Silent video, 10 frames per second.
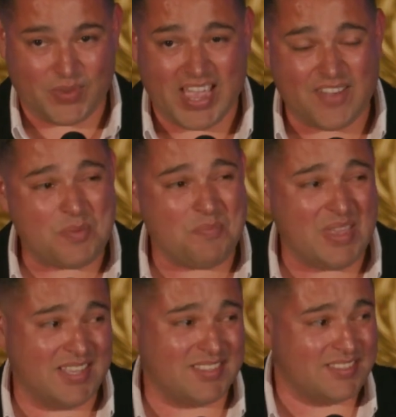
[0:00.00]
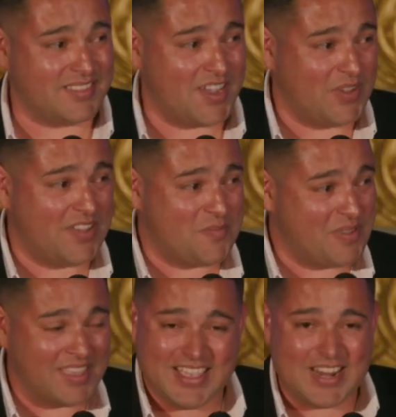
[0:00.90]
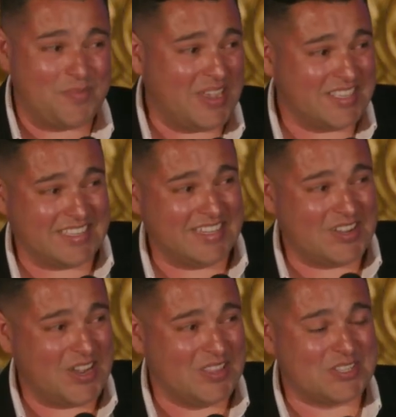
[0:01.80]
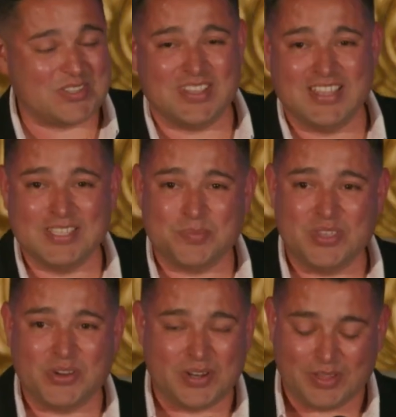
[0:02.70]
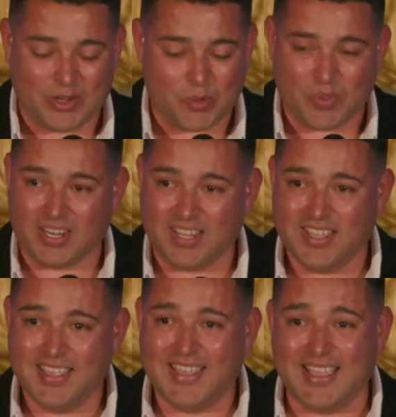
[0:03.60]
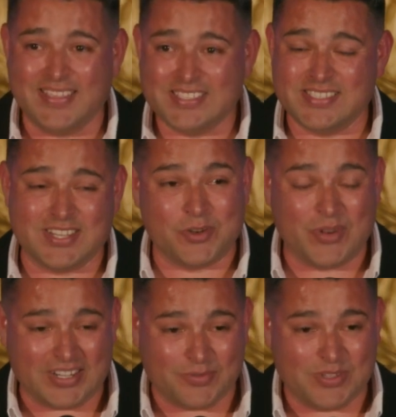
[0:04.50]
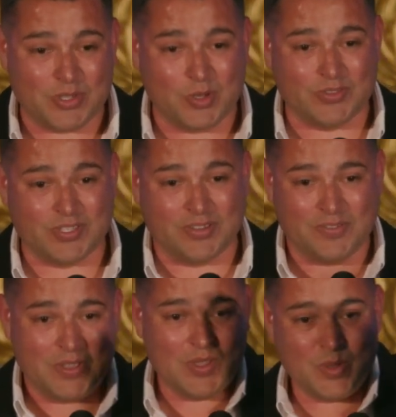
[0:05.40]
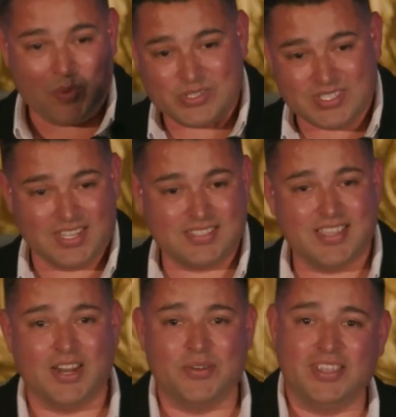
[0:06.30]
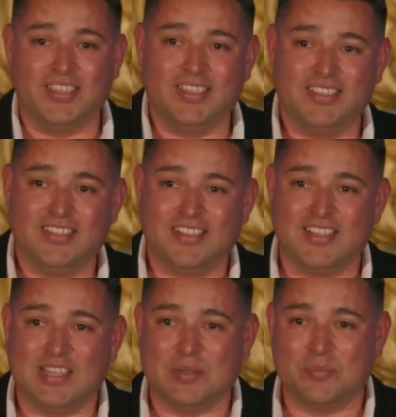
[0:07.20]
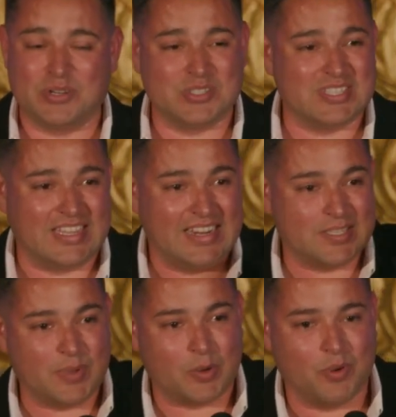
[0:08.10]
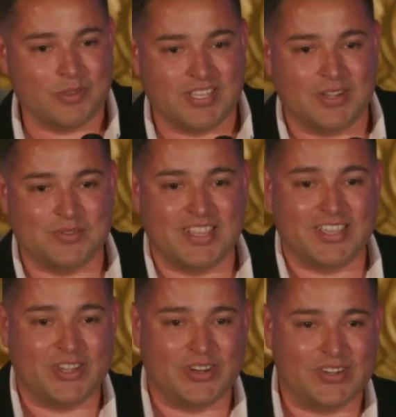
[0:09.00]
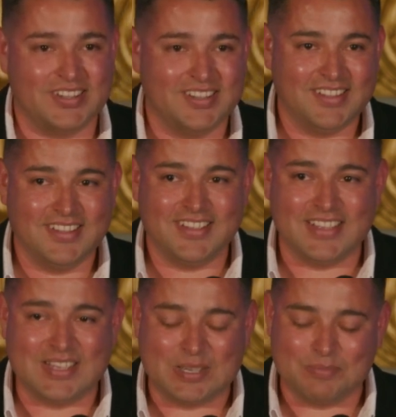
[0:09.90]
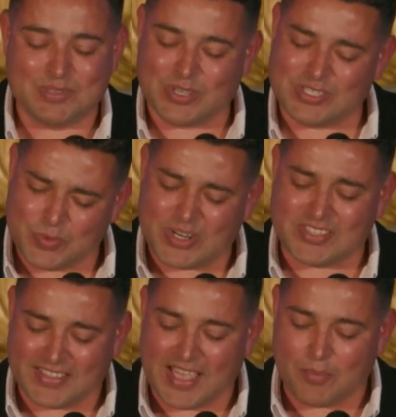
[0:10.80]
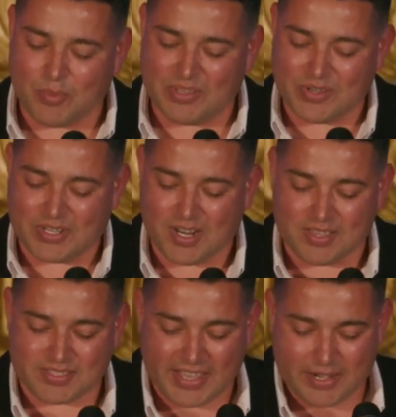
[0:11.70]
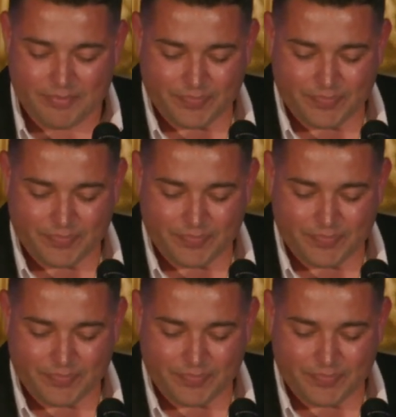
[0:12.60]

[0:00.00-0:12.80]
We have amazing staff, we have amazing college speaker in a little bit, and this is a direct result of persons like Terry, persons like Ines Barbosa, who's not here. So I just want to take that moment to acknowledge that.